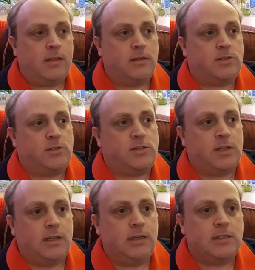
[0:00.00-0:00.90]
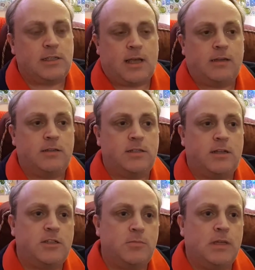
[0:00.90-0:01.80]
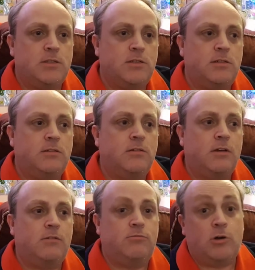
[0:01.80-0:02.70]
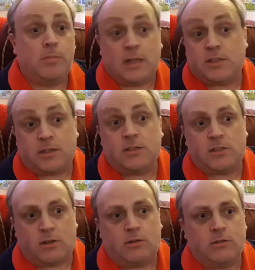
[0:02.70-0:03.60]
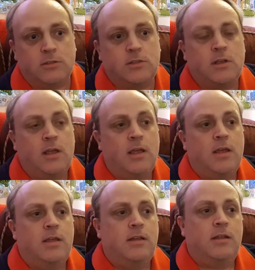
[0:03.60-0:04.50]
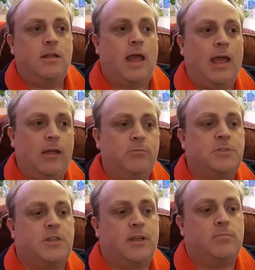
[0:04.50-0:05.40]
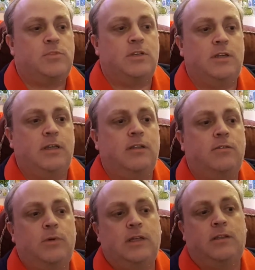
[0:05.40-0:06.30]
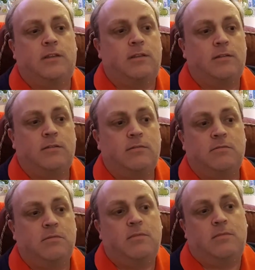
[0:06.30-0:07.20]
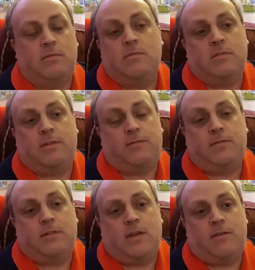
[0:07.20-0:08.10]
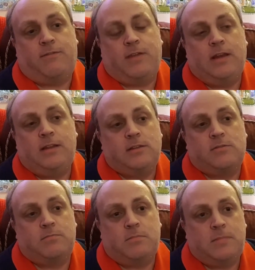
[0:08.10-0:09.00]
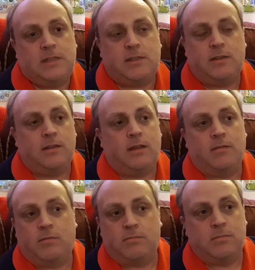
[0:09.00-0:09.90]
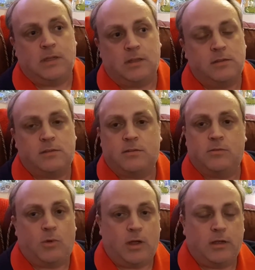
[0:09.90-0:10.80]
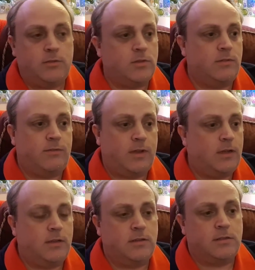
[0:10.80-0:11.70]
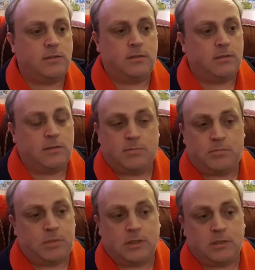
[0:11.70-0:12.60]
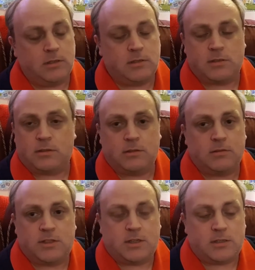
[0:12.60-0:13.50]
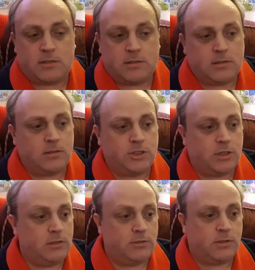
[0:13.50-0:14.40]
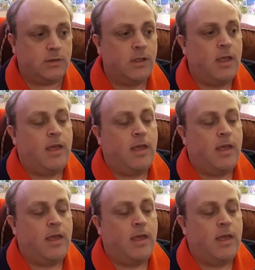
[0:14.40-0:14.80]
that to sing sad and sentimental romantic songs helped them to deal with their feelings, missing their mothers and wives and fathers and brothers and sisters and children,